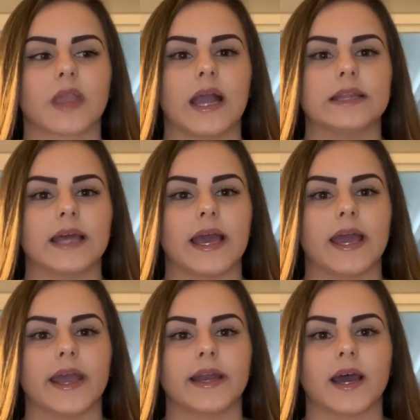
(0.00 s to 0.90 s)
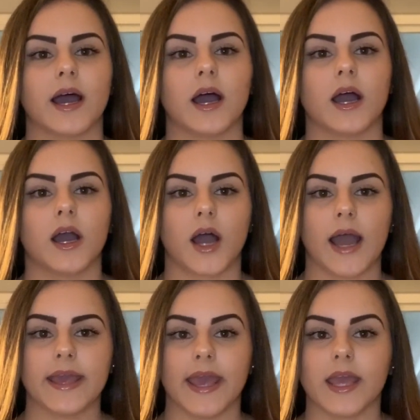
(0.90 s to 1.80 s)
And then
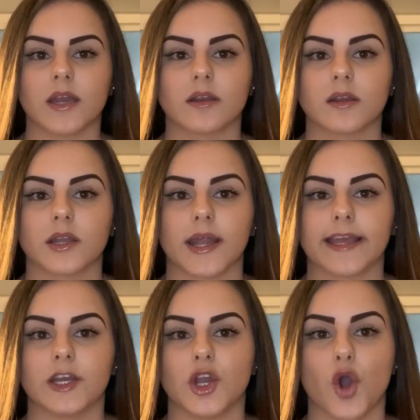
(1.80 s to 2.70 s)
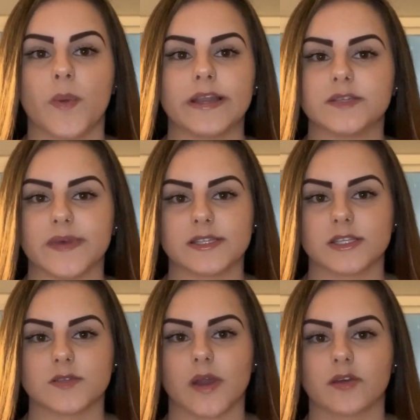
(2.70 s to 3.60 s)
I ate like nobody's
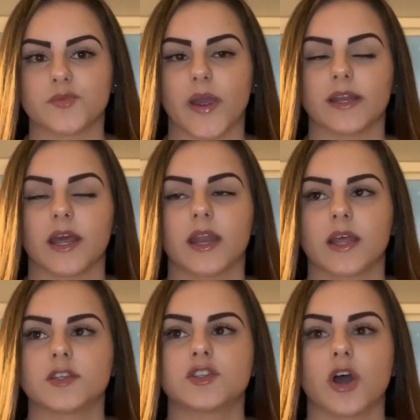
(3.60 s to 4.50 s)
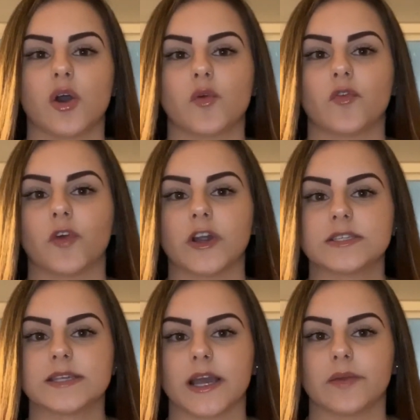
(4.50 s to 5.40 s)
business when I was pregnant. So
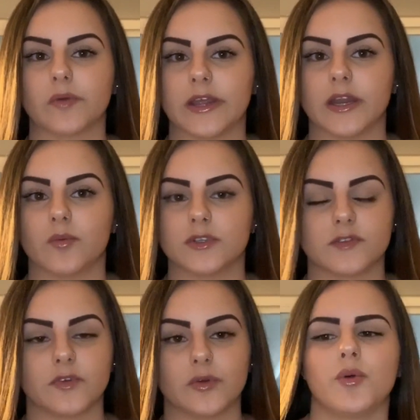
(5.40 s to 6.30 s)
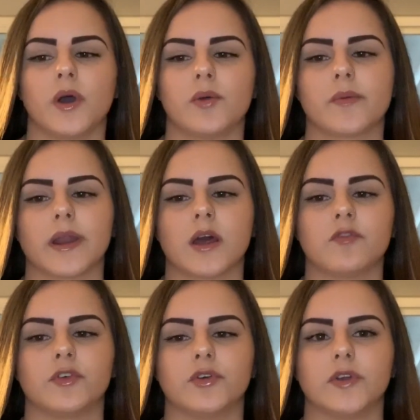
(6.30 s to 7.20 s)
first thing I needed was food. We went and
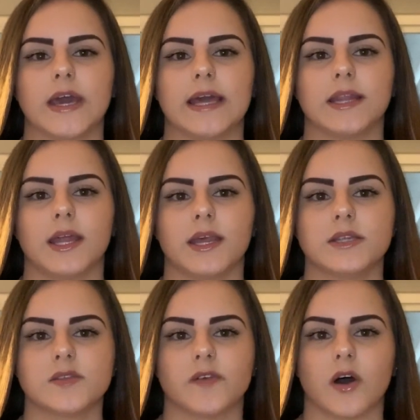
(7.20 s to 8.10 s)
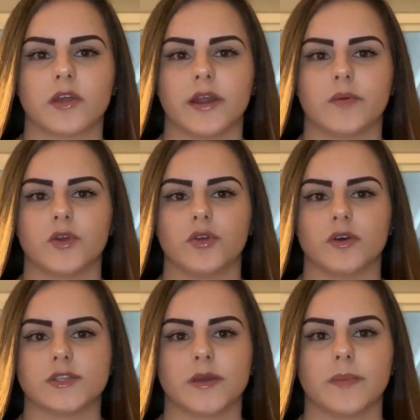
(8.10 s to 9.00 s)
got food. And then his father, anyone who
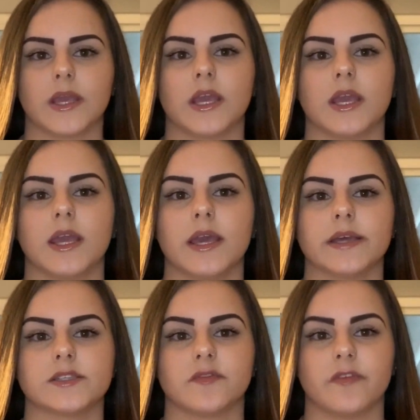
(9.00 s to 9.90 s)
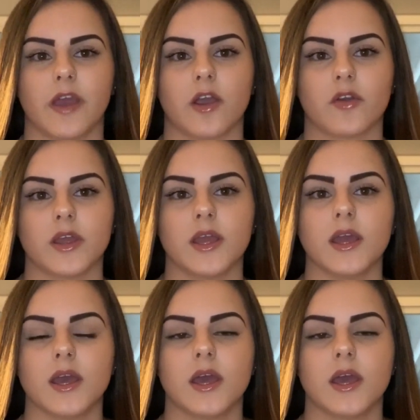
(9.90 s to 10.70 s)
knows him, he is very,